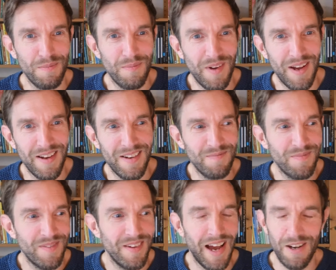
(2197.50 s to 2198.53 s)
Yeah. Uh,
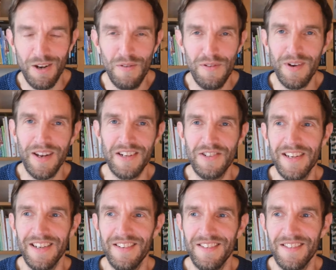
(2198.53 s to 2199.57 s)
I don't know if you can
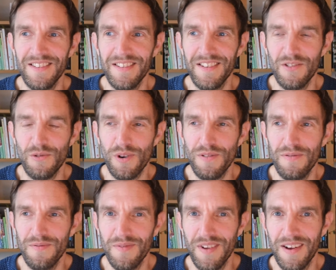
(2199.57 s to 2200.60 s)
actually sort of
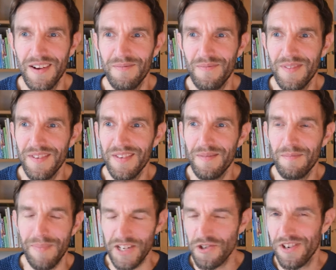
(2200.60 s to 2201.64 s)
um,
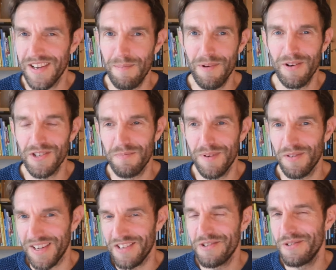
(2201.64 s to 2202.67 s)
measure that because it's
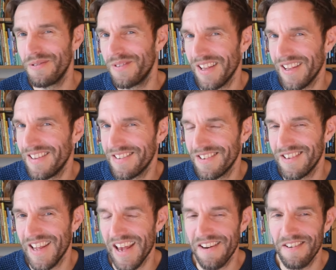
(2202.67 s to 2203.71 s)
built into the the,
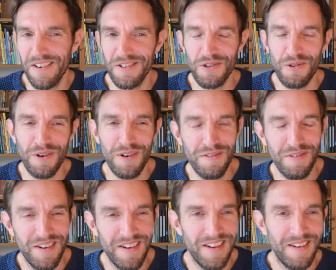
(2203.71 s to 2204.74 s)
the editor sort of
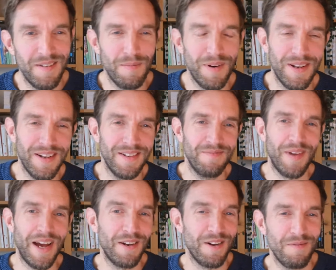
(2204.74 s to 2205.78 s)
yeah but uh,
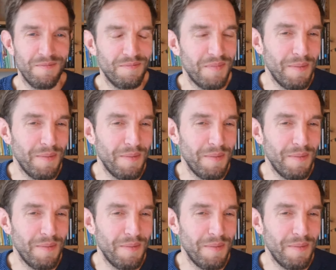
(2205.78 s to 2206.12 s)
i don't know yeah.